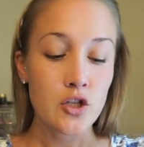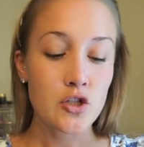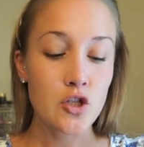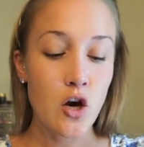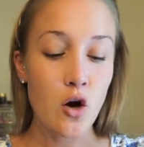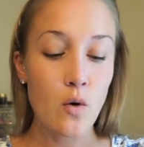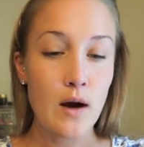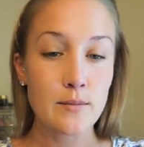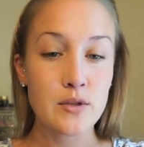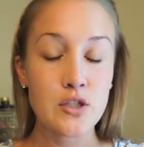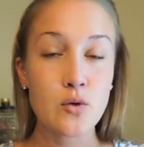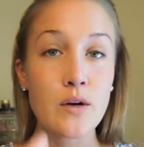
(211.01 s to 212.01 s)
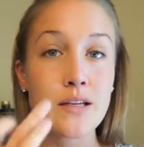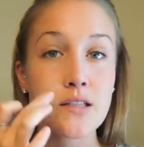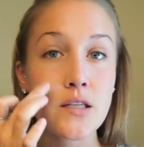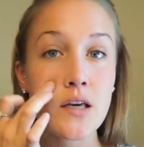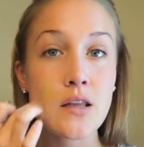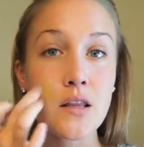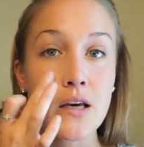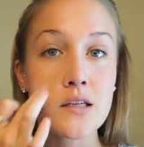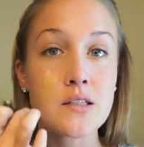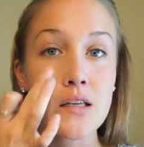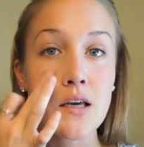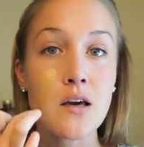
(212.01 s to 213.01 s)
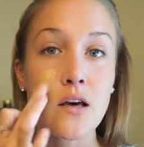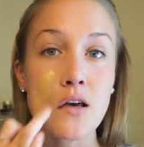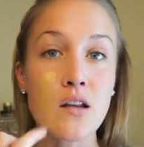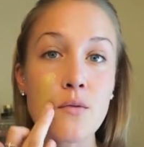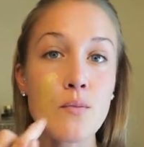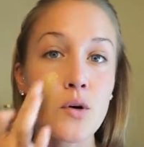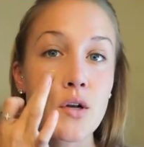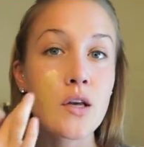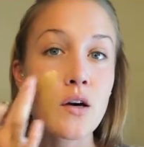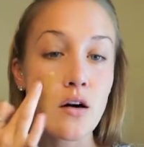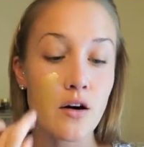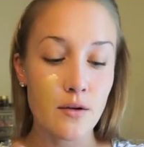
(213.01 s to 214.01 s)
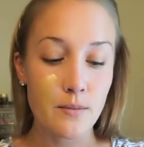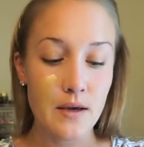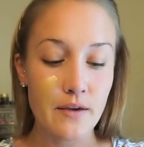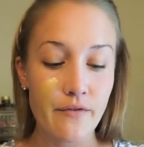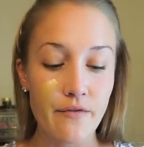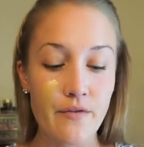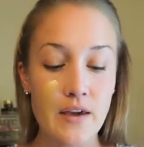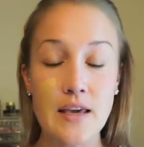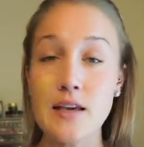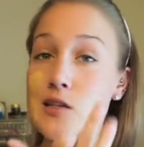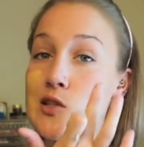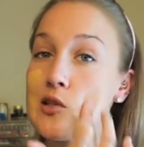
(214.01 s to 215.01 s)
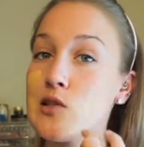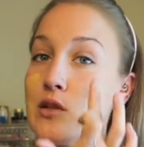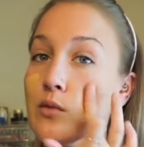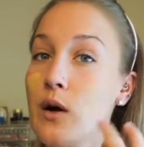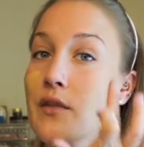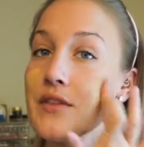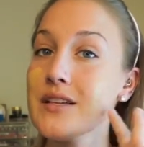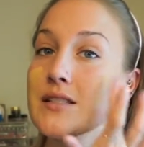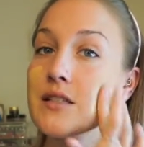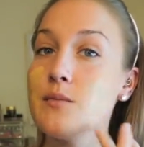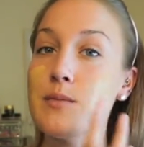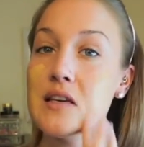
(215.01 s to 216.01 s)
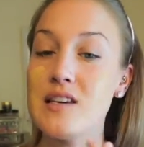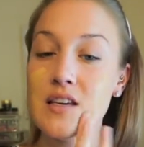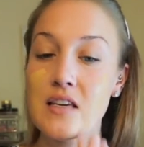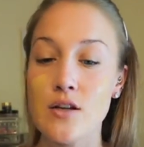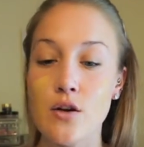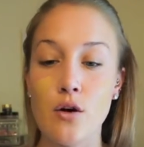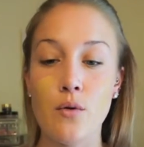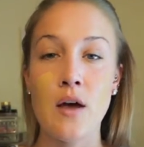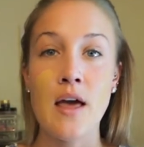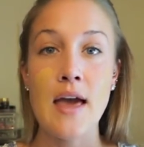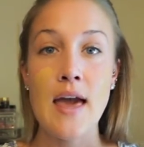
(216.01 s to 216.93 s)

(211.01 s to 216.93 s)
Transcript: So I'm just going to take this and put it on my face. You want this to be, you know,